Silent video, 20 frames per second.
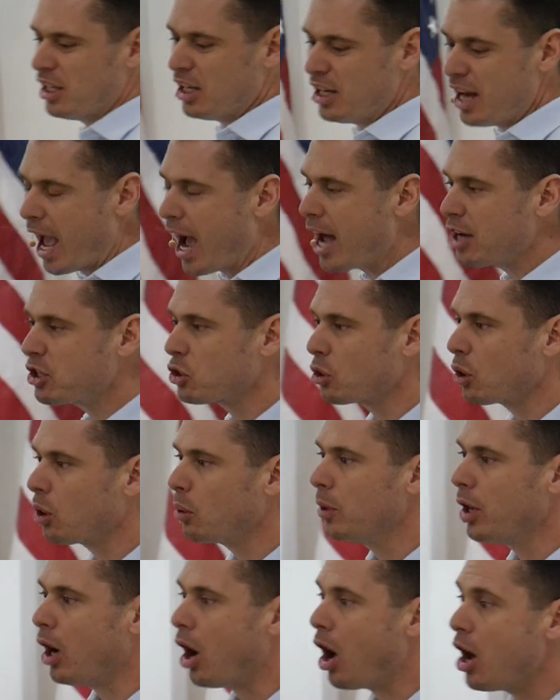the natural,
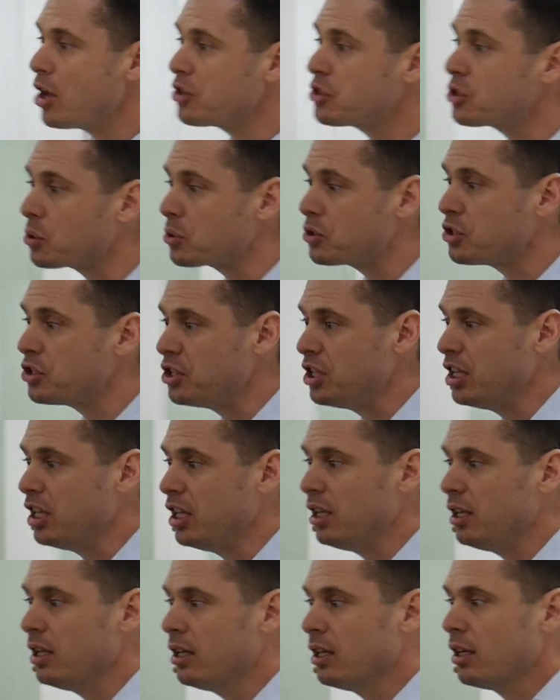we also
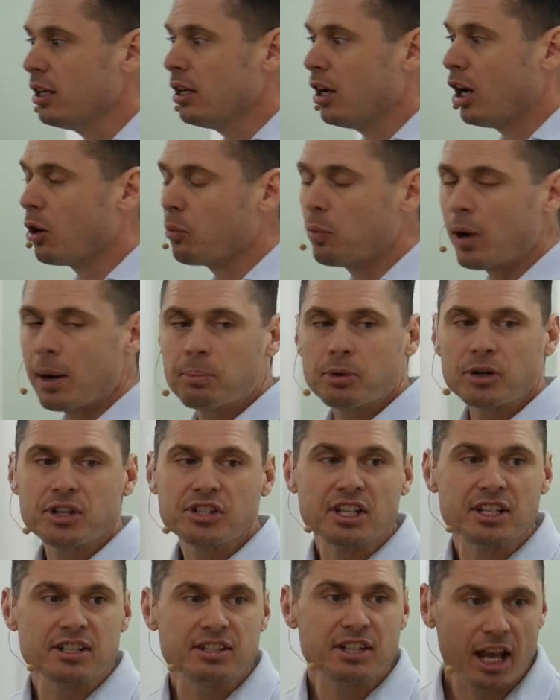see a
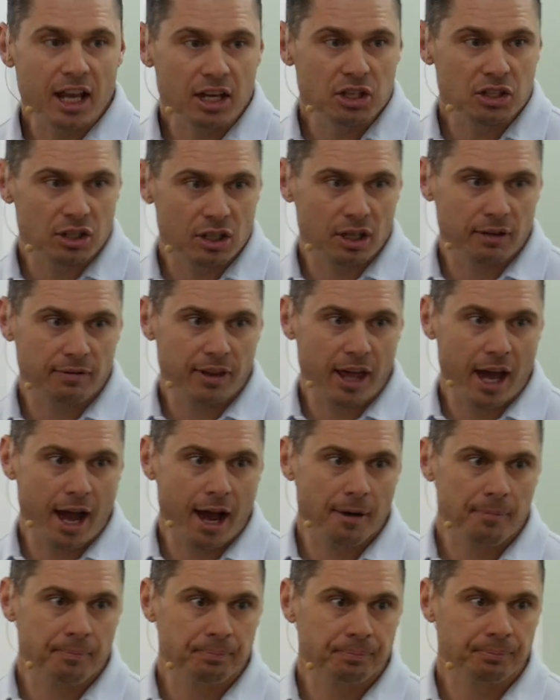representation of
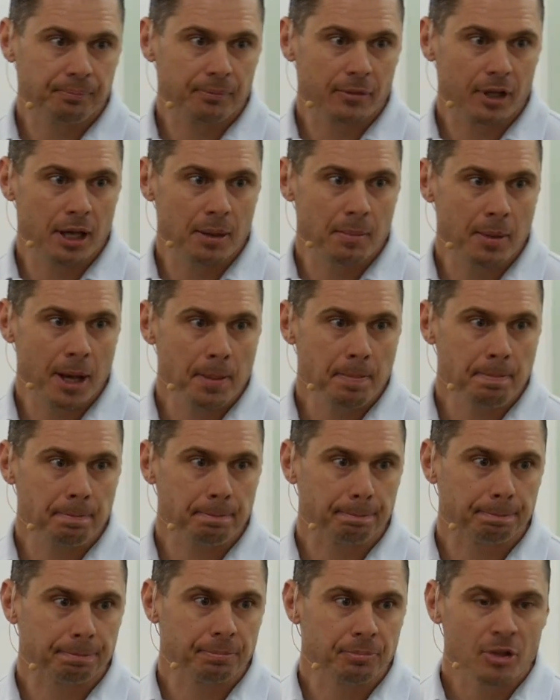that. Amen?
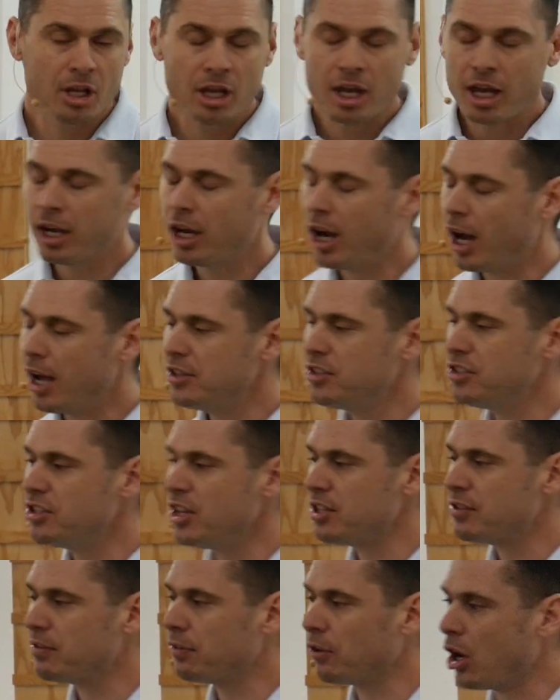And God
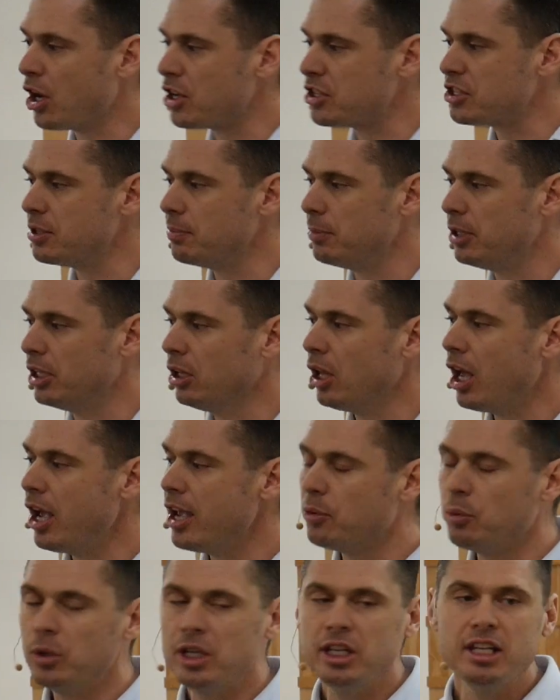says for us to be
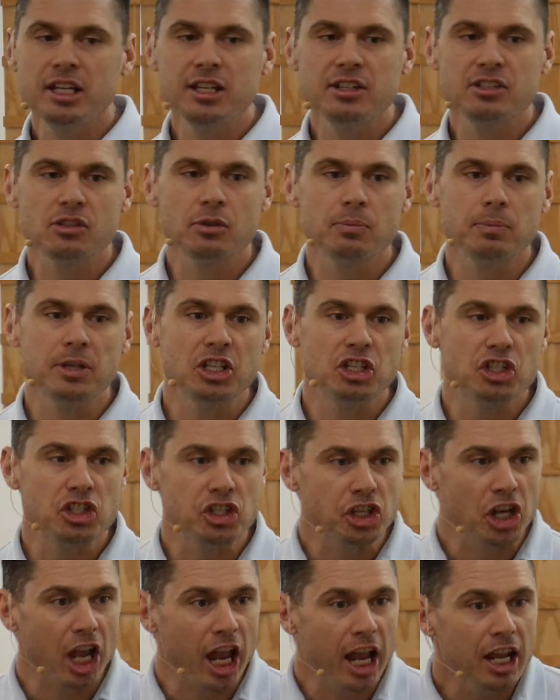light, we need to be
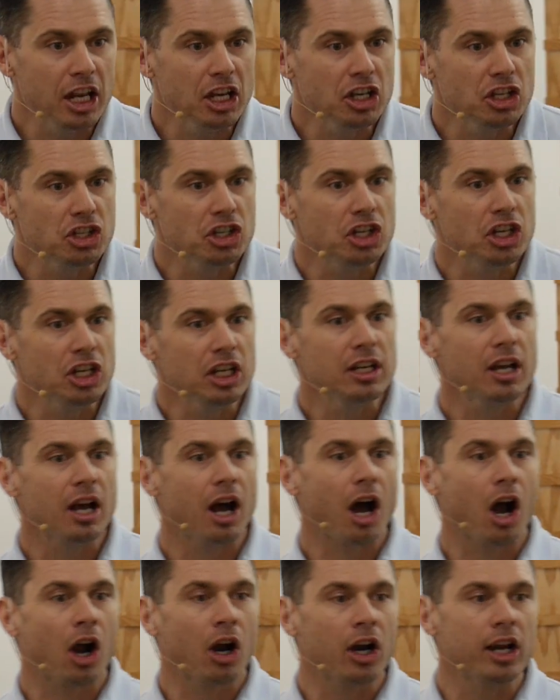changing
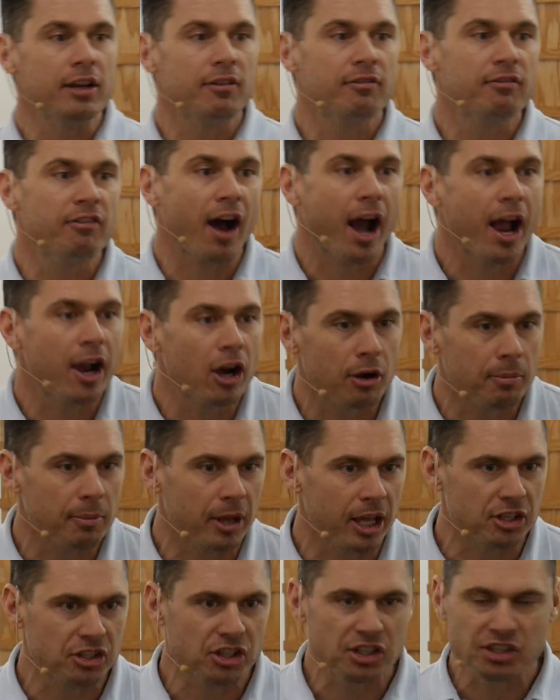our
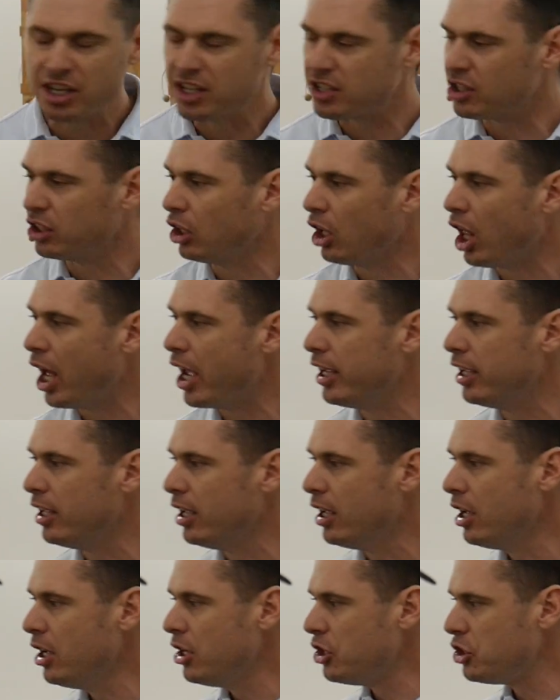environment. Just as light
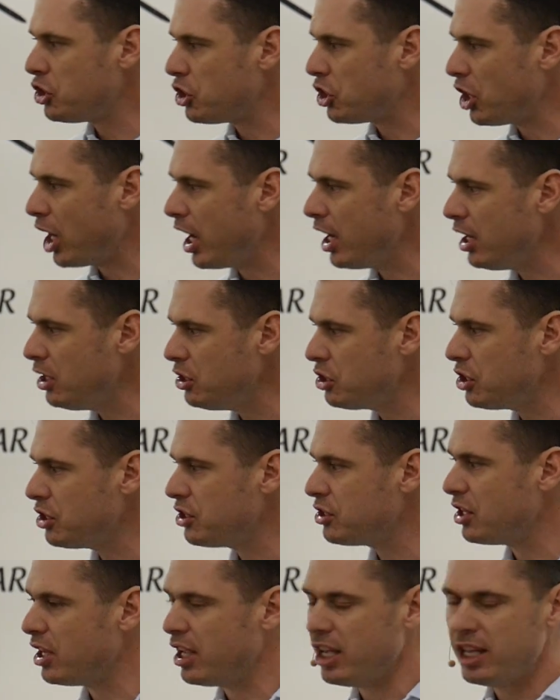
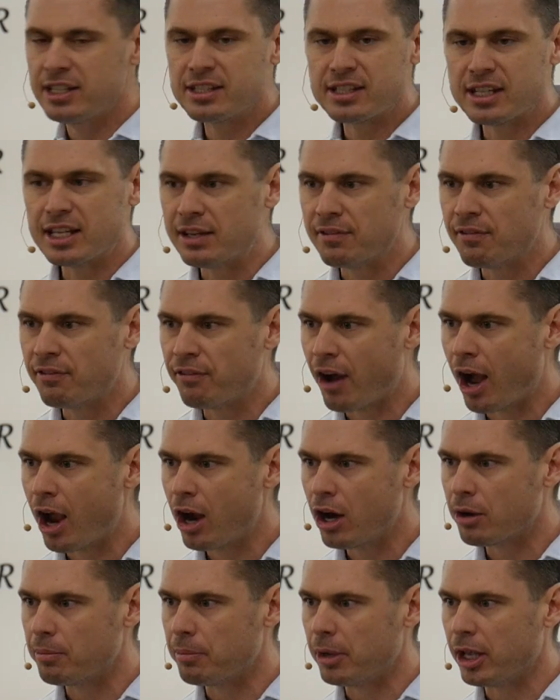changes its
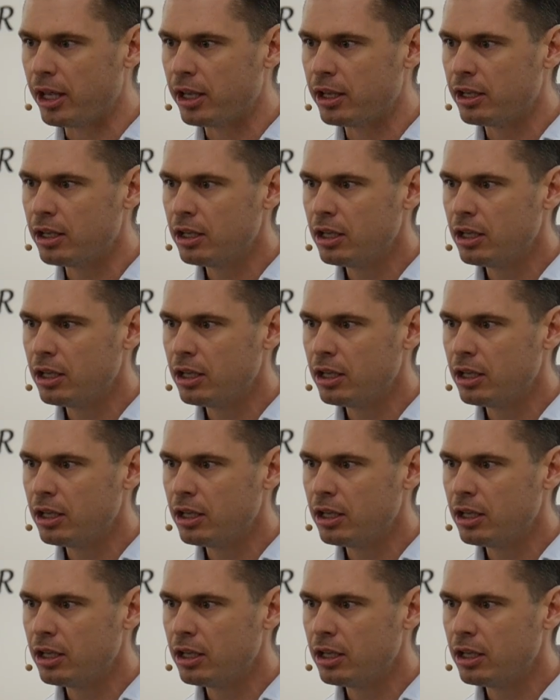environment,